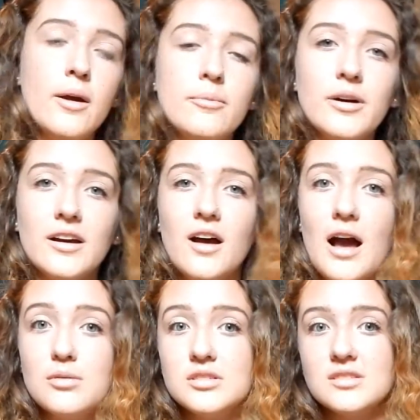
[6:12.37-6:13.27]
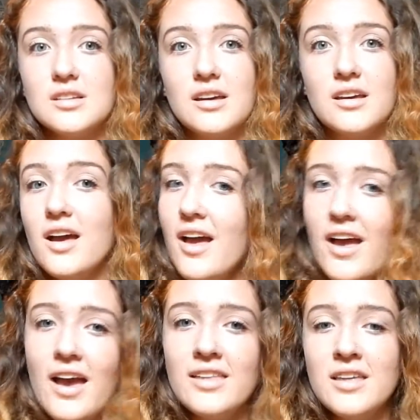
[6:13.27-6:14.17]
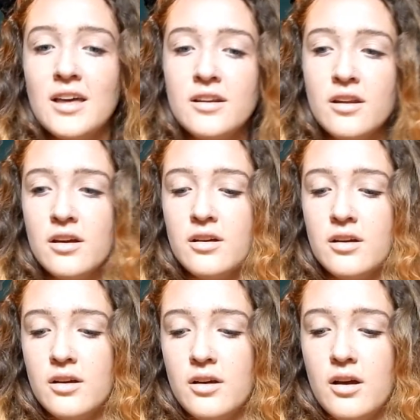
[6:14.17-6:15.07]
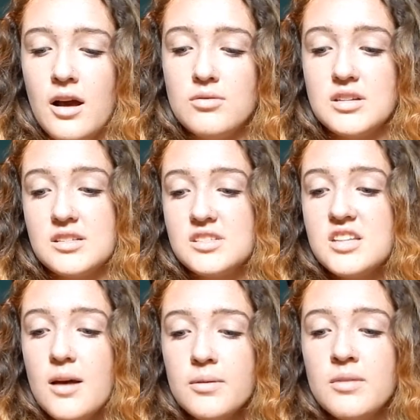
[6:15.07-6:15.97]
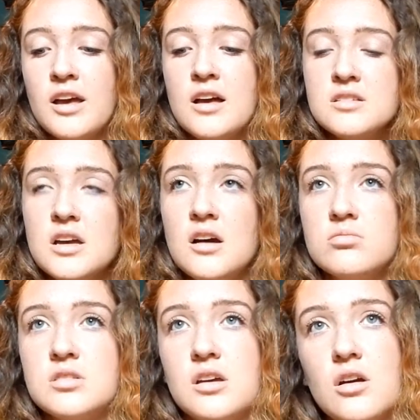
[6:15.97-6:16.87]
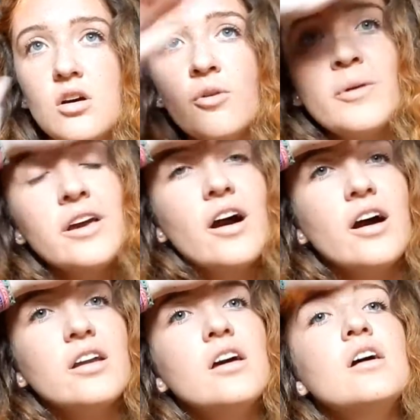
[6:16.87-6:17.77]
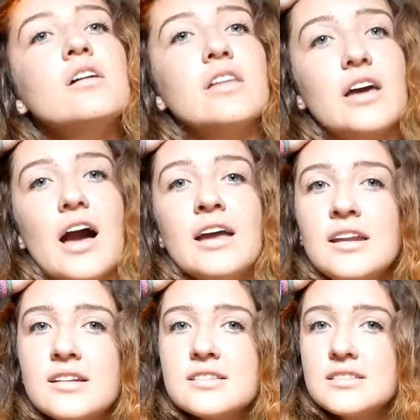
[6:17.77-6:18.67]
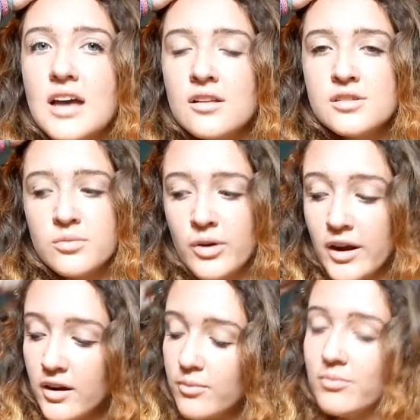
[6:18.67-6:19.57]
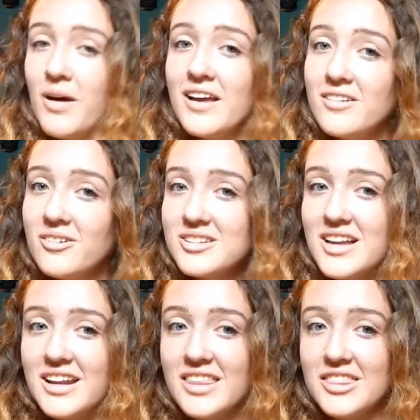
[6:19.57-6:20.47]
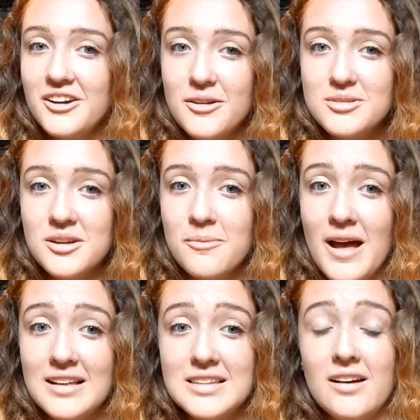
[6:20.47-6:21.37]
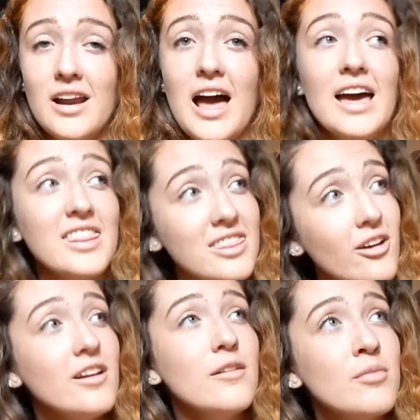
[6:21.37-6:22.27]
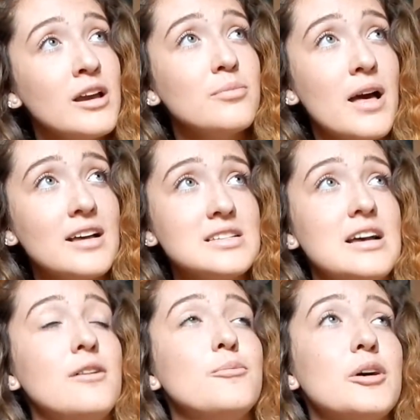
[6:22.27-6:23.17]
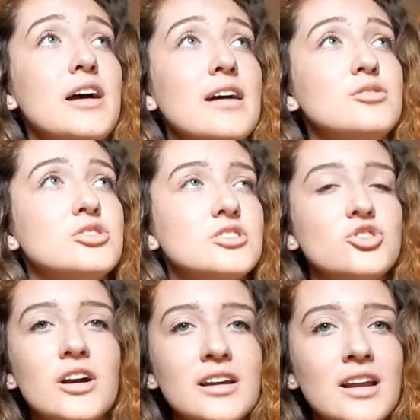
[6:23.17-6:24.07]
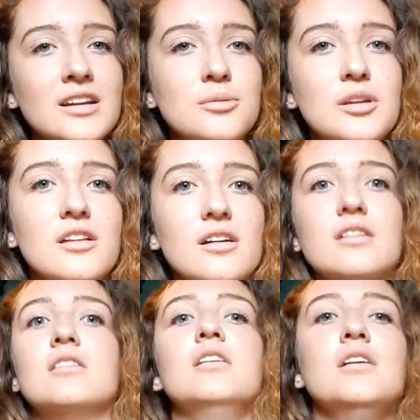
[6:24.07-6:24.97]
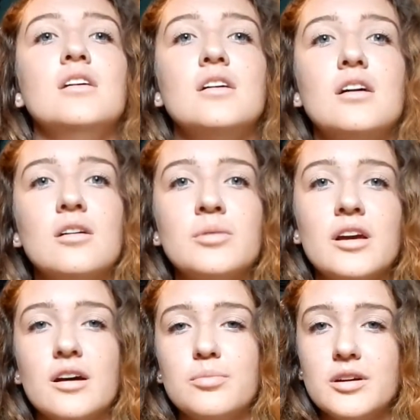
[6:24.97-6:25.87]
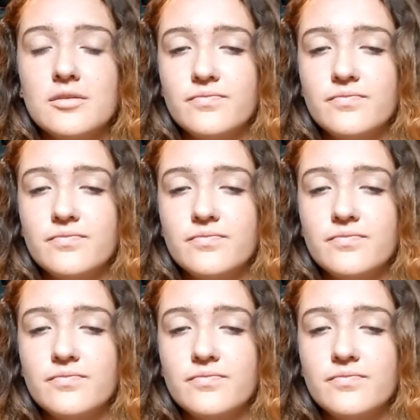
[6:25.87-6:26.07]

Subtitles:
But I was just like, and then I was like sobbing my eyes out. I was like, oh my god, like I need to sit down somewhere. Michael said he thought I was gonna pass out. I thought I might pass out, but I was just trying not to be like a, oh my god. But